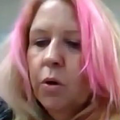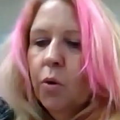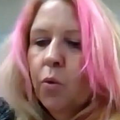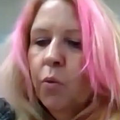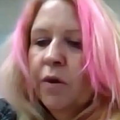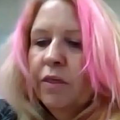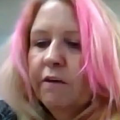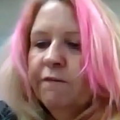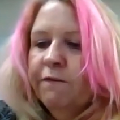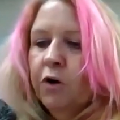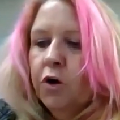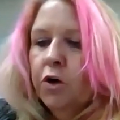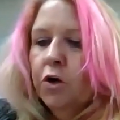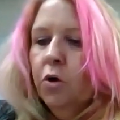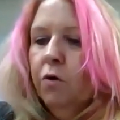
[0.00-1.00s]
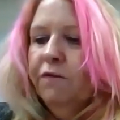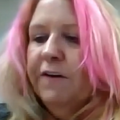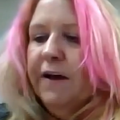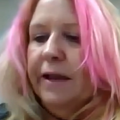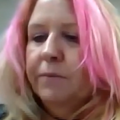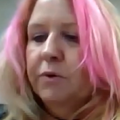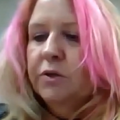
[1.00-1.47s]
with vertical
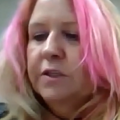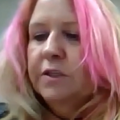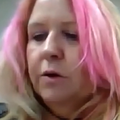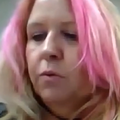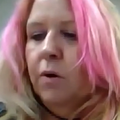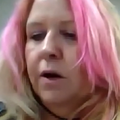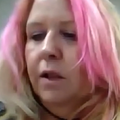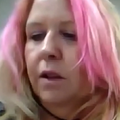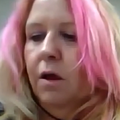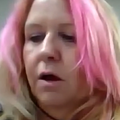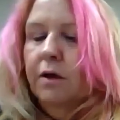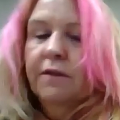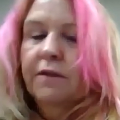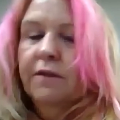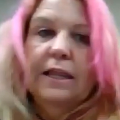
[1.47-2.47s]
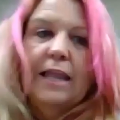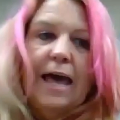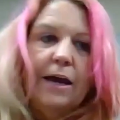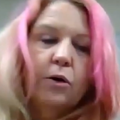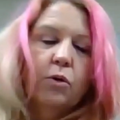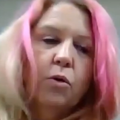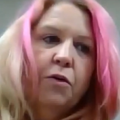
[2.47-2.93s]
fibers that run along the
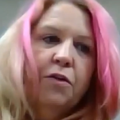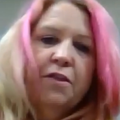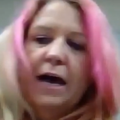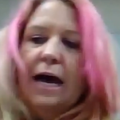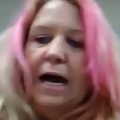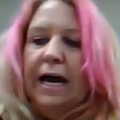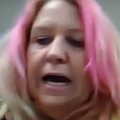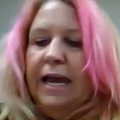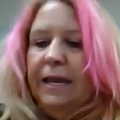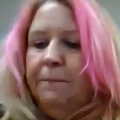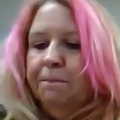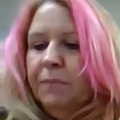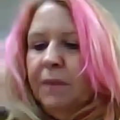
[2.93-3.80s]
lateral thigh.